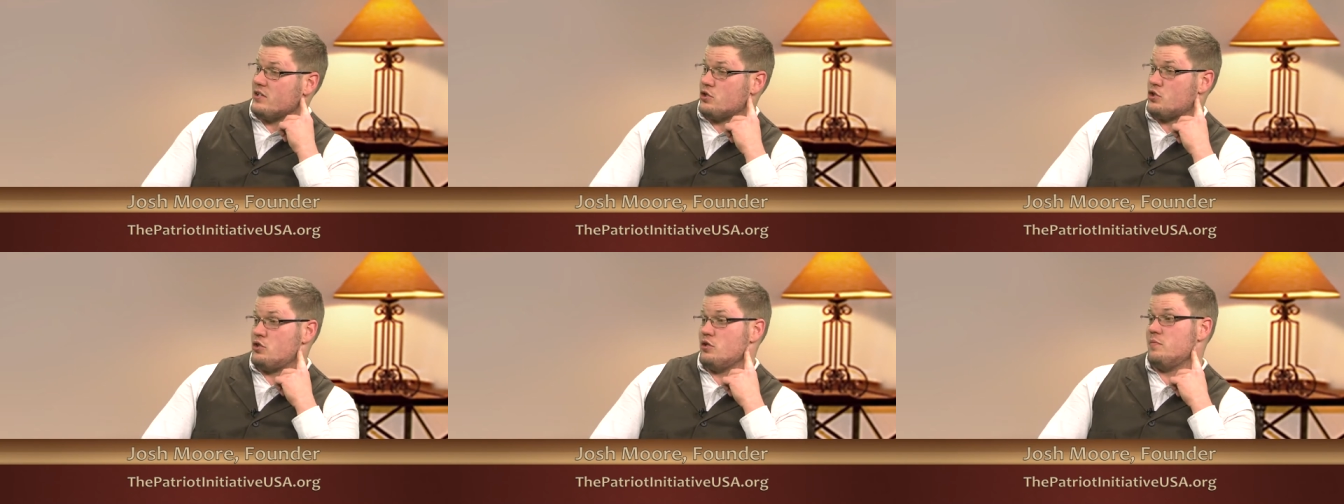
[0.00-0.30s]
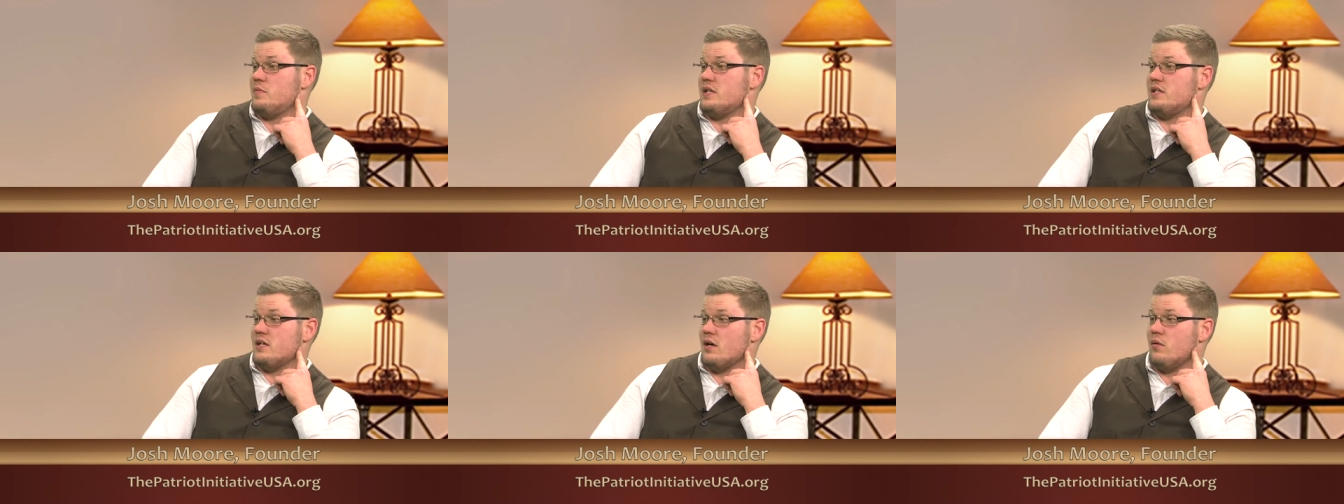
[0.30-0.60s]
It
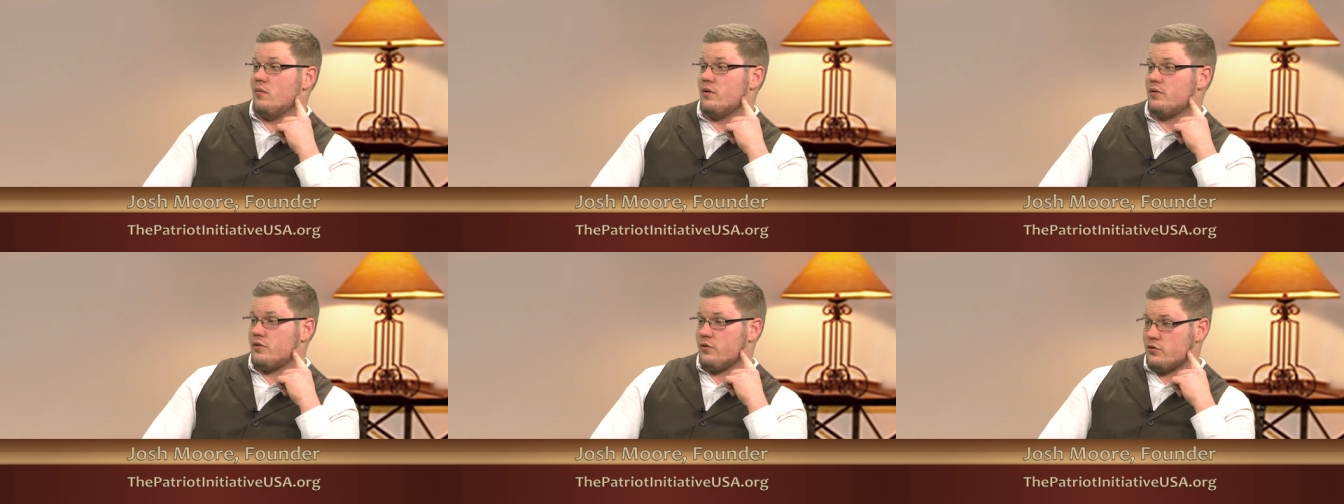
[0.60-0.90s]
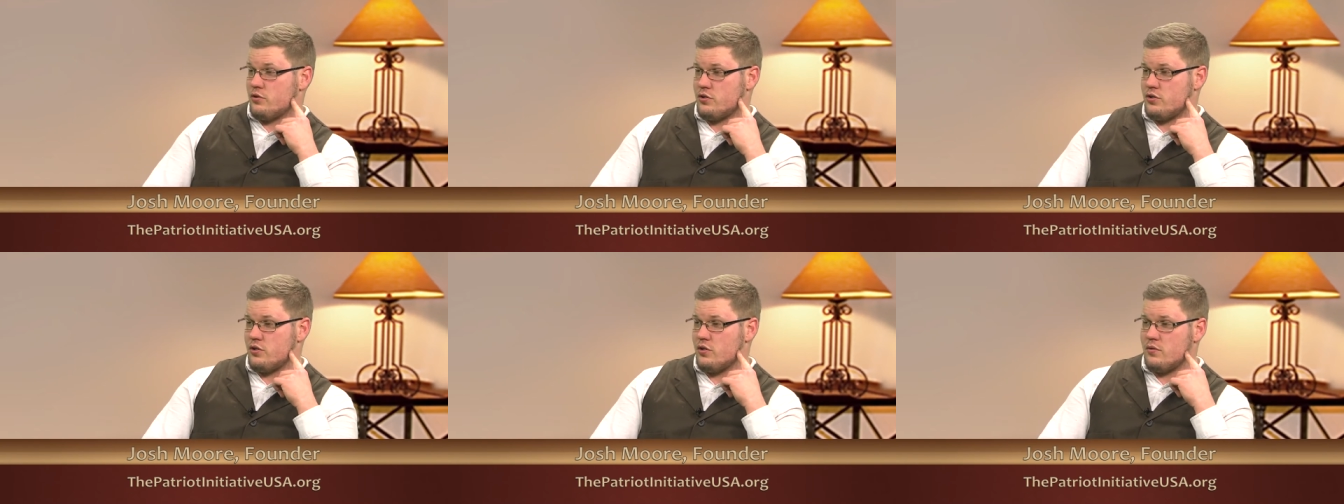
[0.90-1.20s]
should be dealt with. There
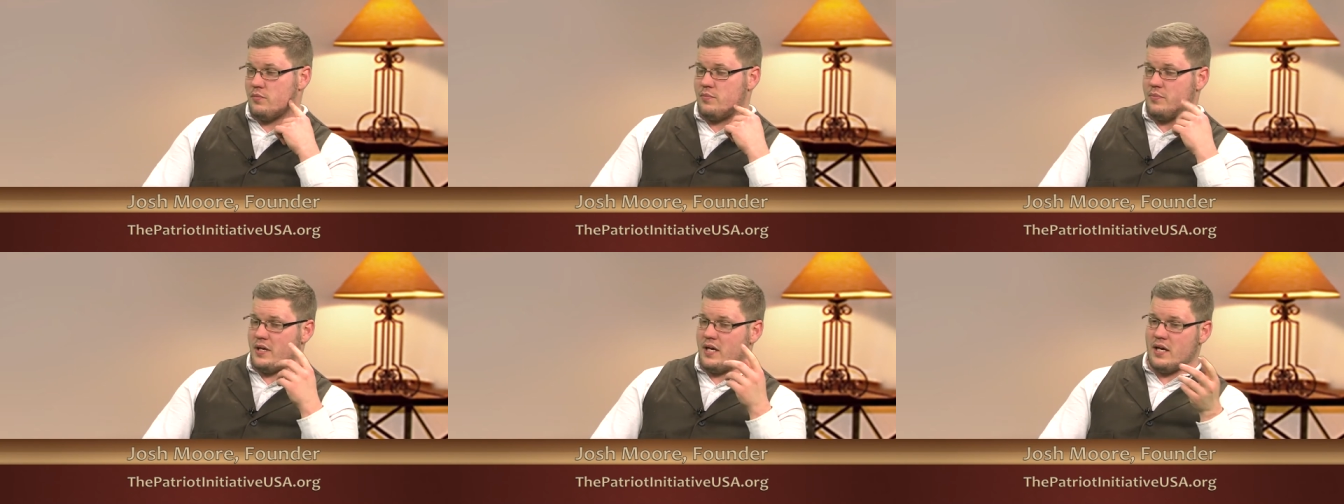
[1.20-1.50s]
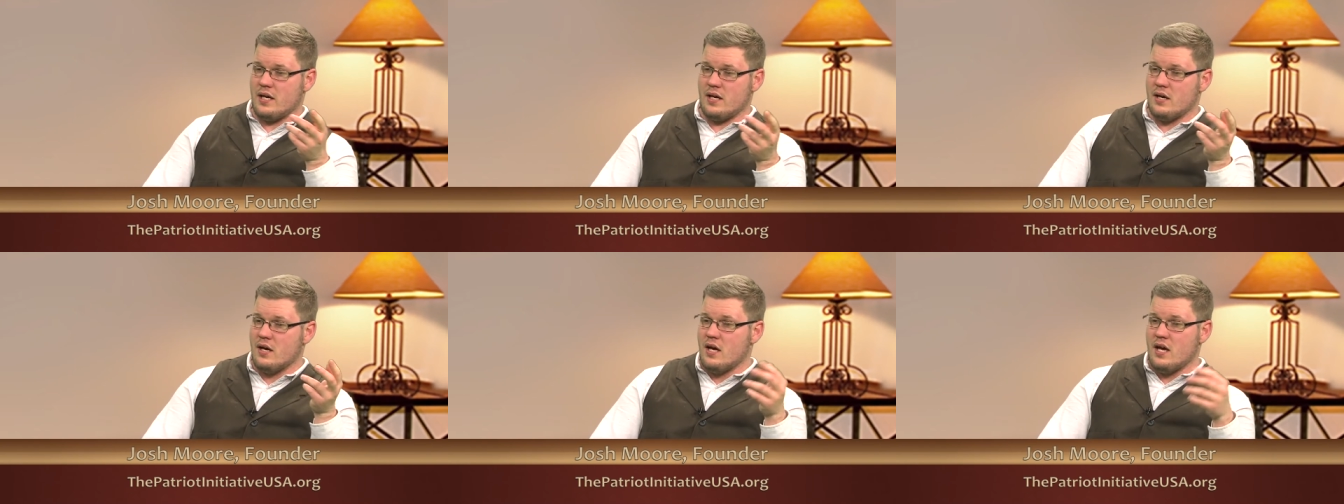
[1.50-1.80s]
should
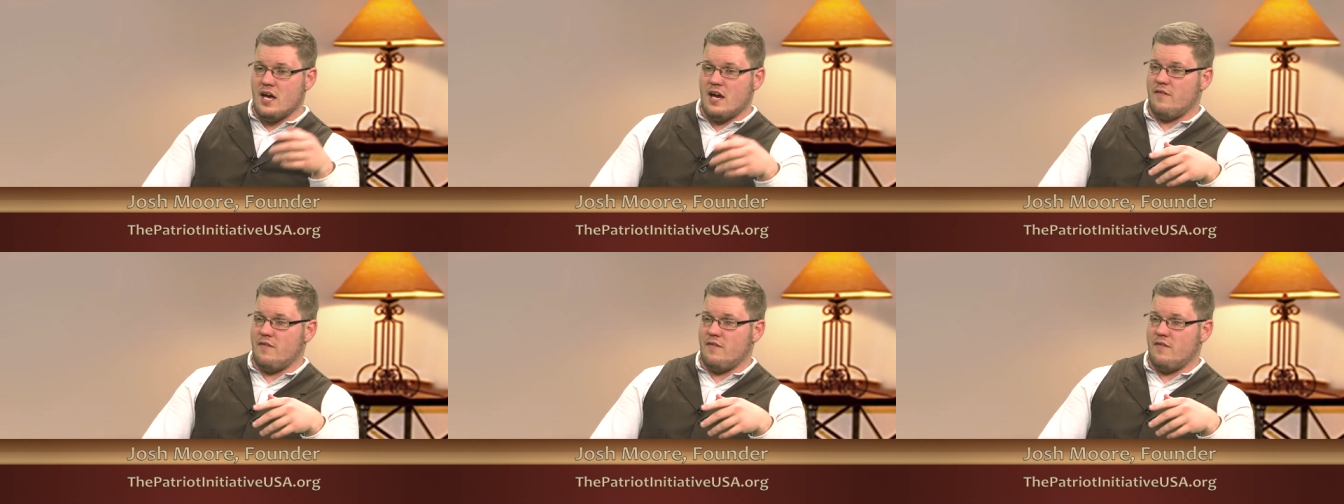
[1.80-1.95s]
be,